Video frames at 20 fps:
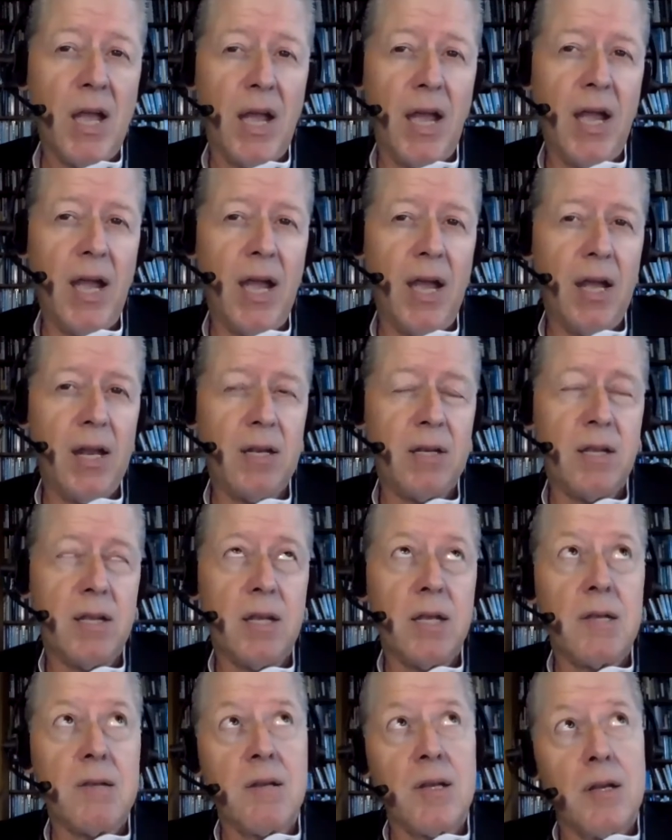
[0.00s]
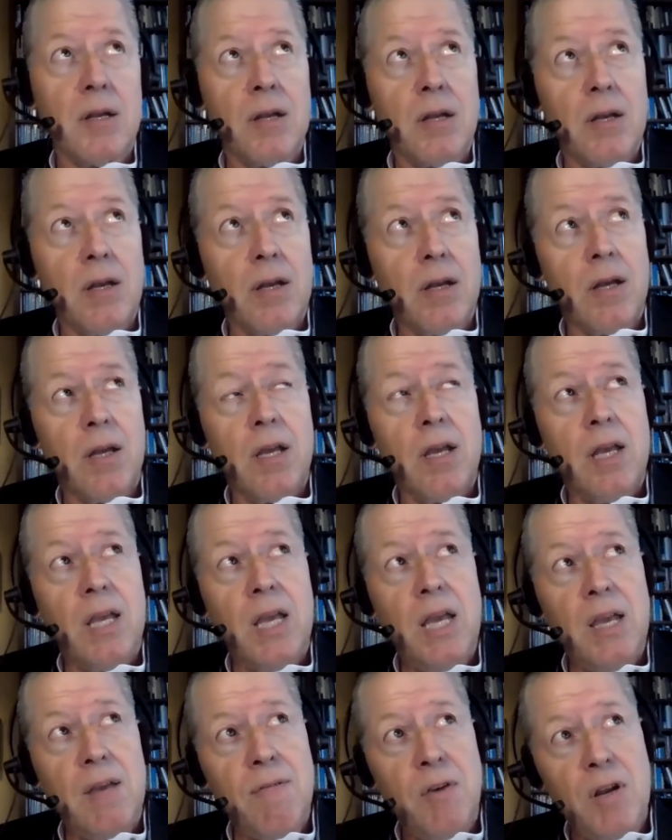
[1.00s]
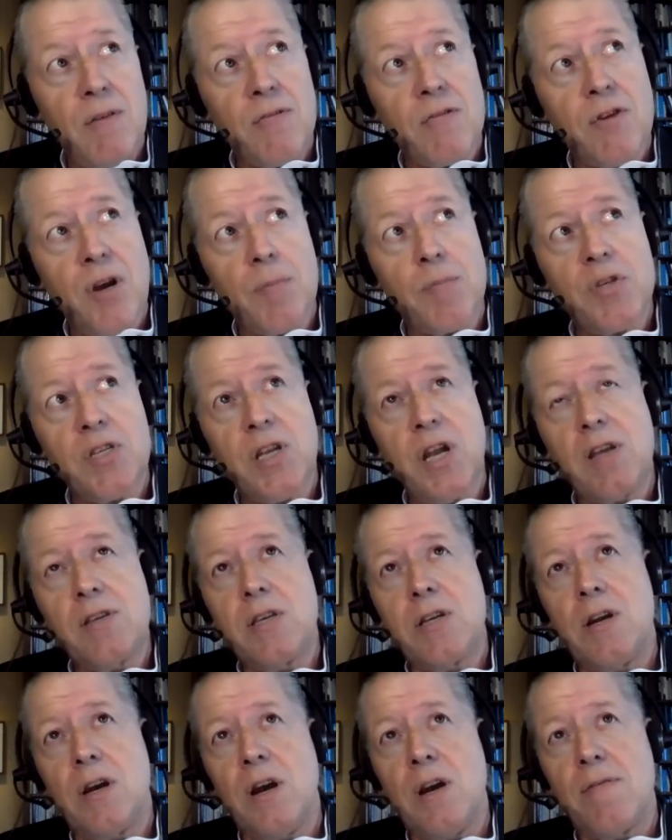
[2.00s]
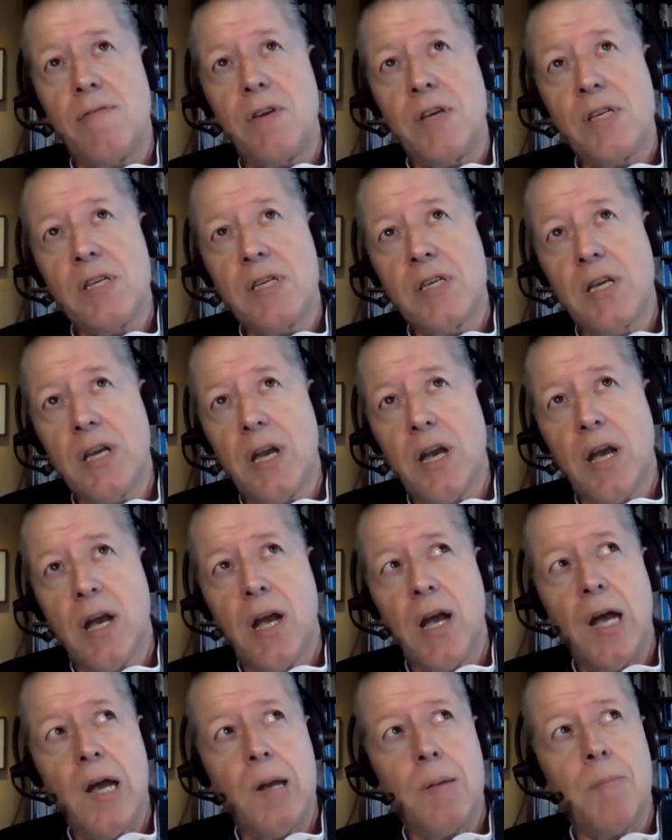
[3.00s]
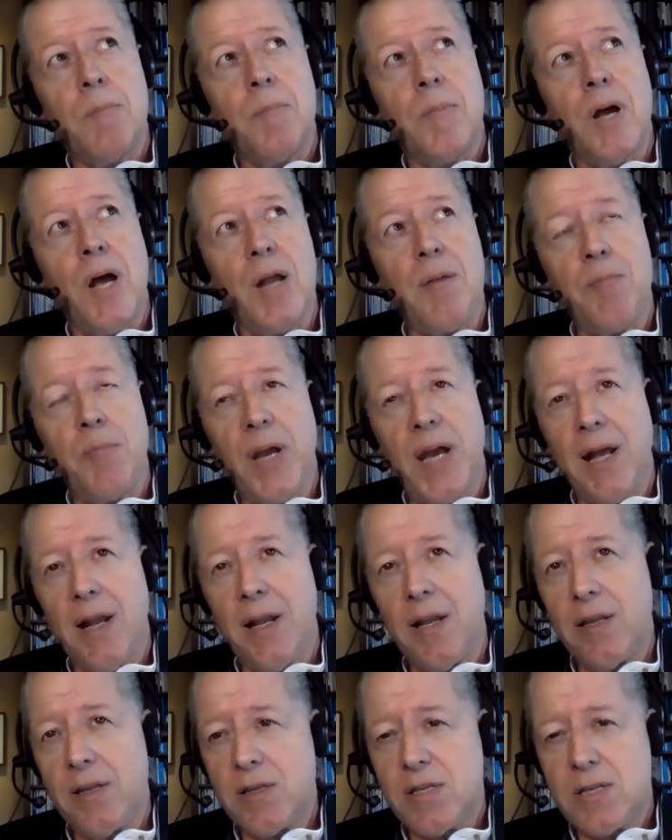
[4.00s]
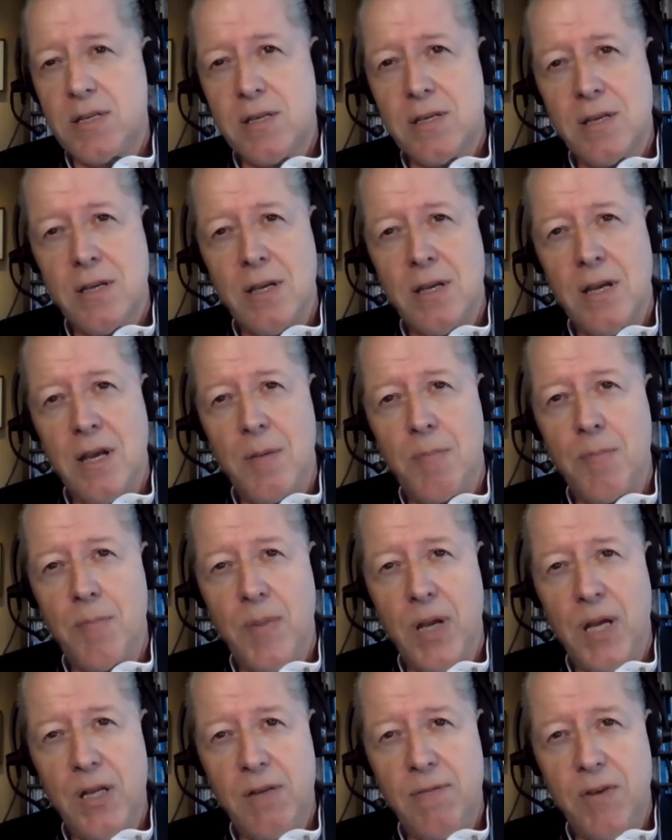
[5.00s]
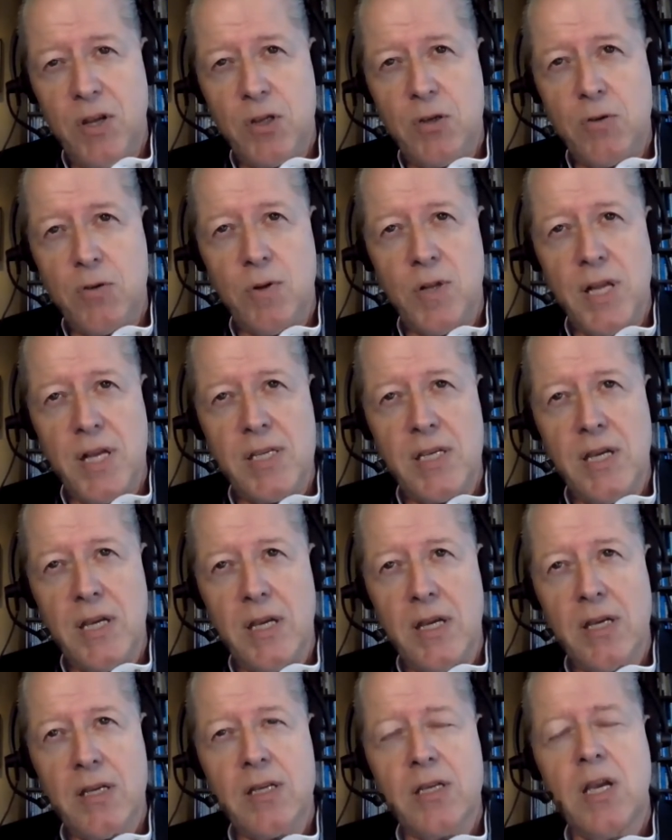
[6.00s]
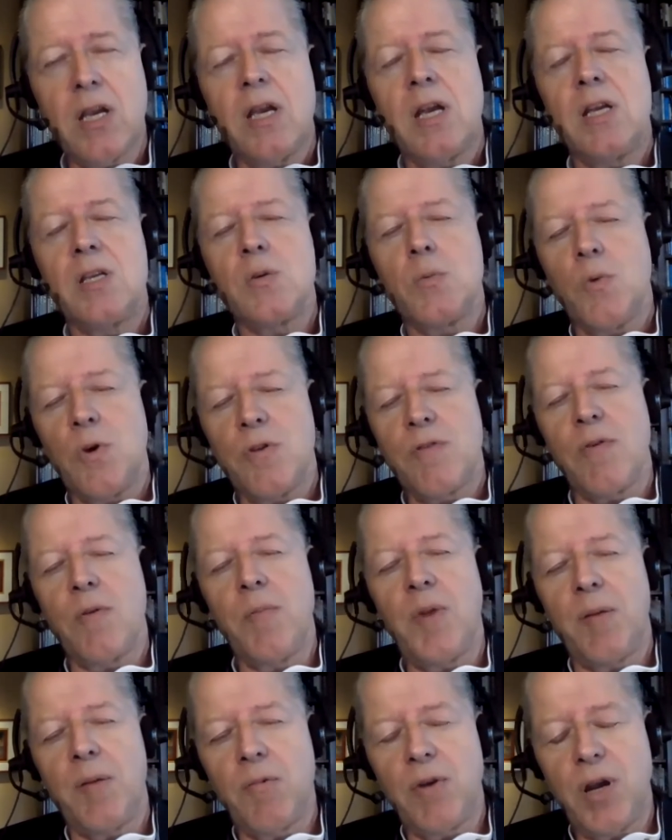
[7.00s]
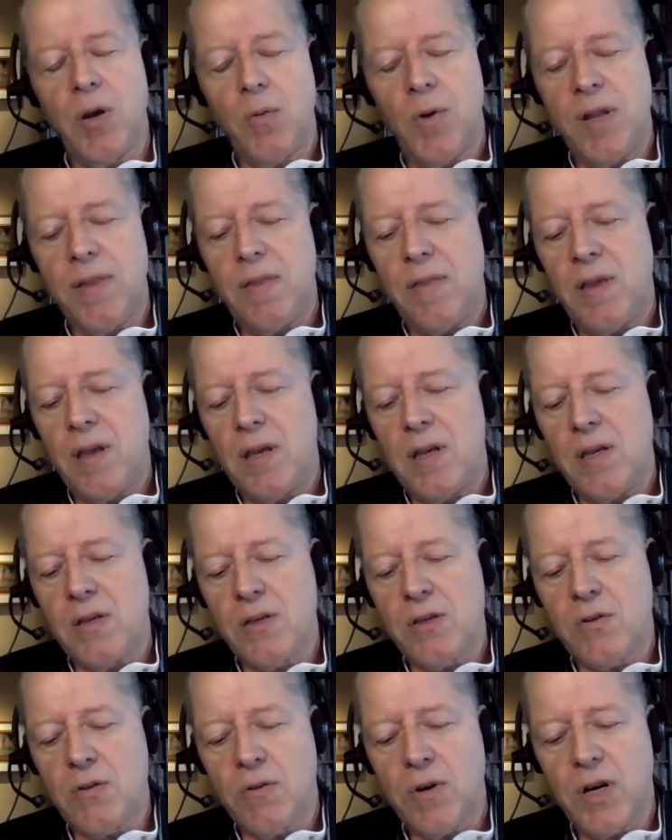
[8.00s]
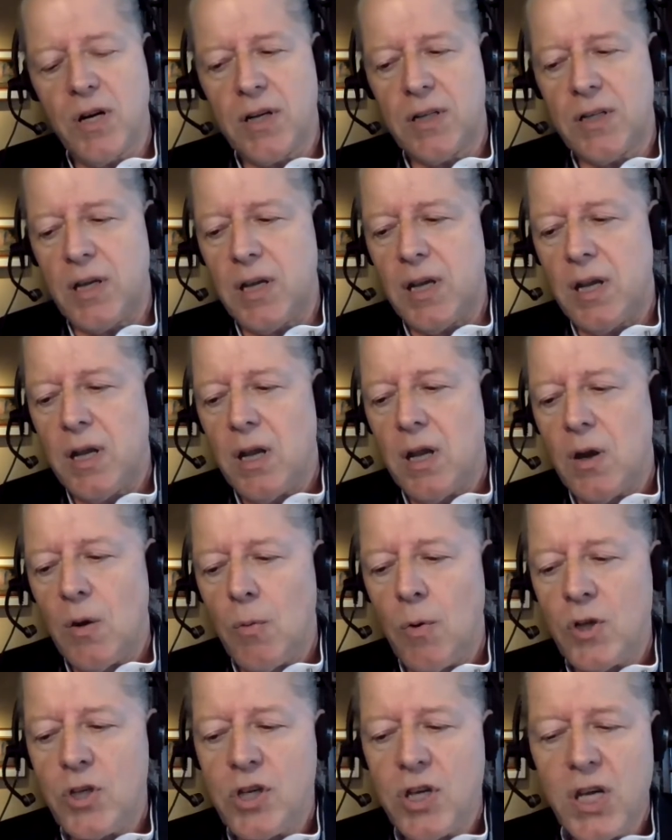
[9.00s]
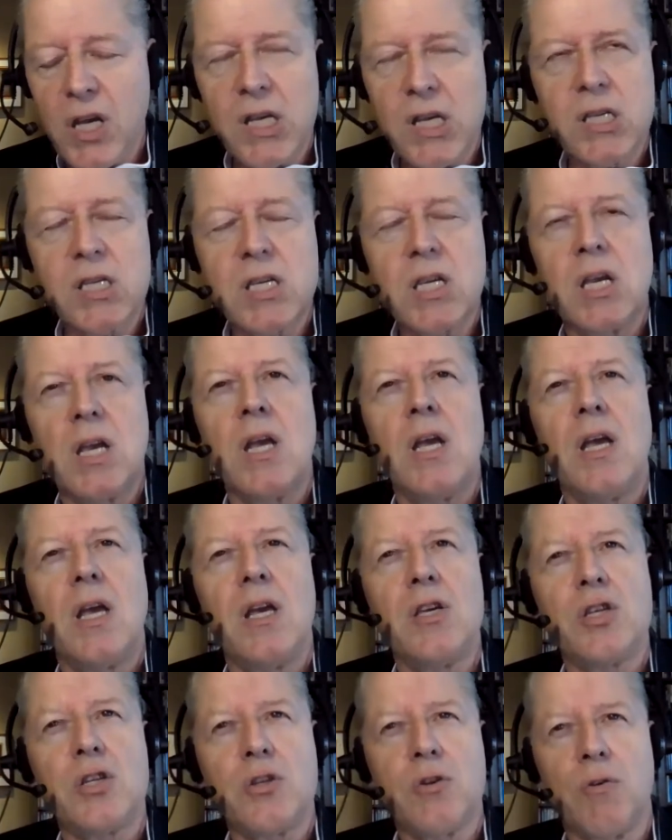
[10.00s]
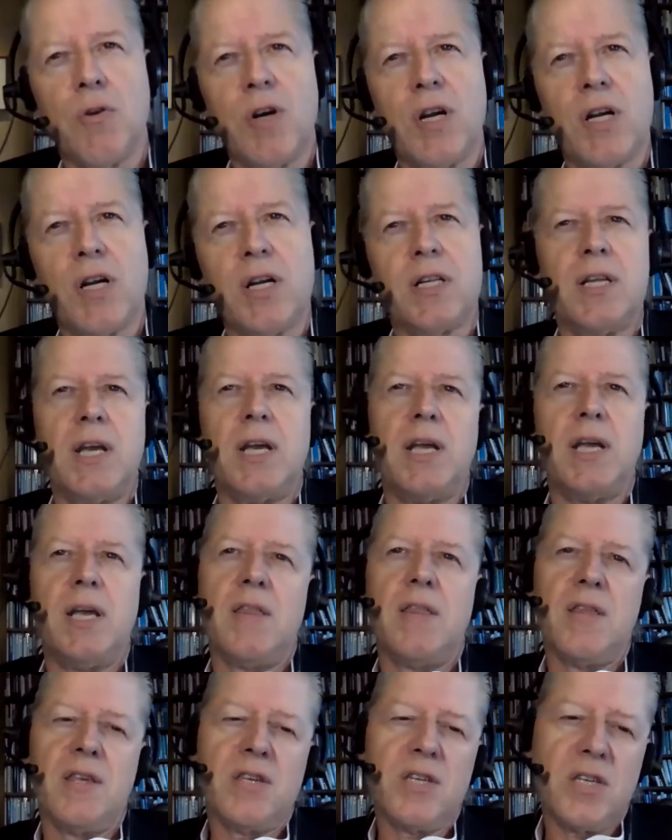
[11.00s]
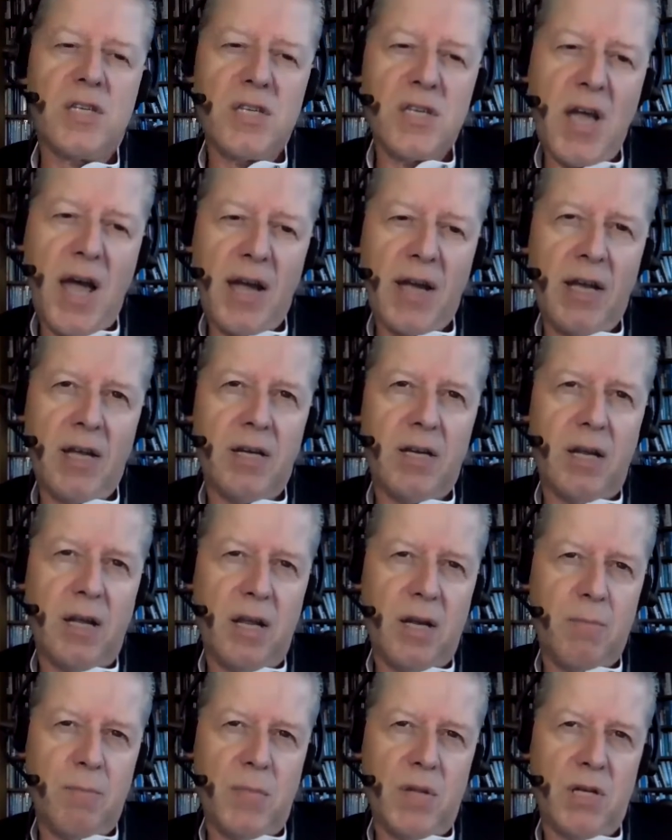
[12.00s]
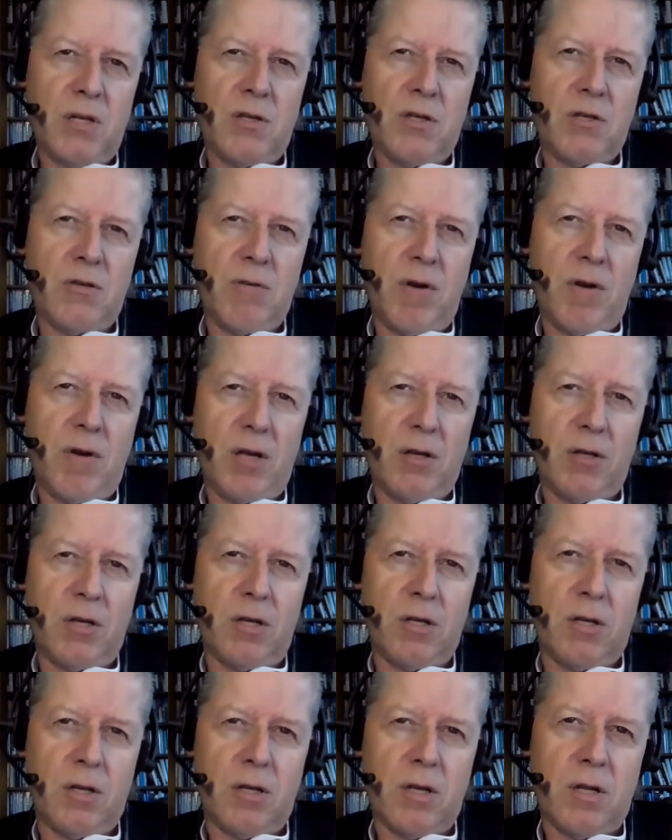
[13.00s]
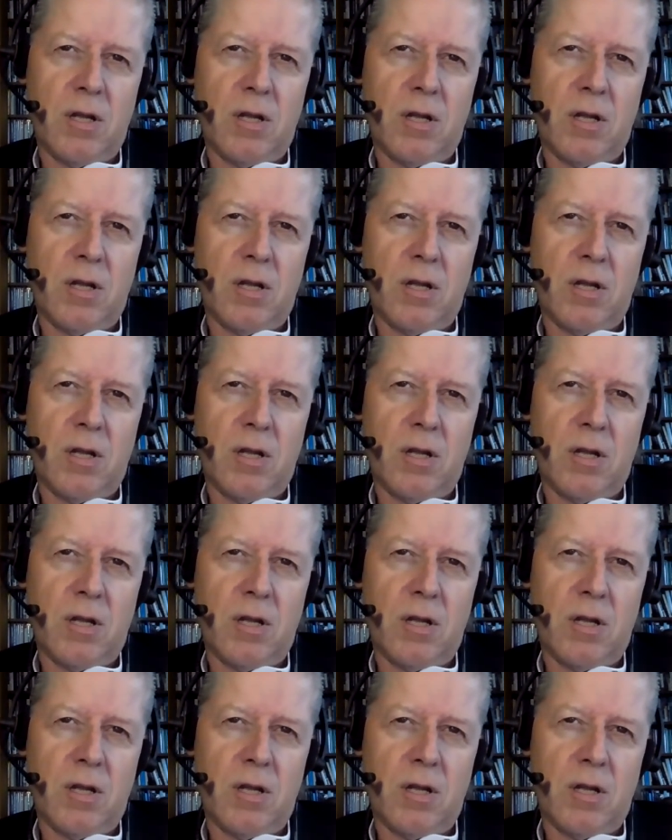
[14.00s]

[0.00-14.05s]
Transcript: And even if Trump stays in office, unbalanced individual as he is, it's worth remembering one thing historically, which is historically the second administration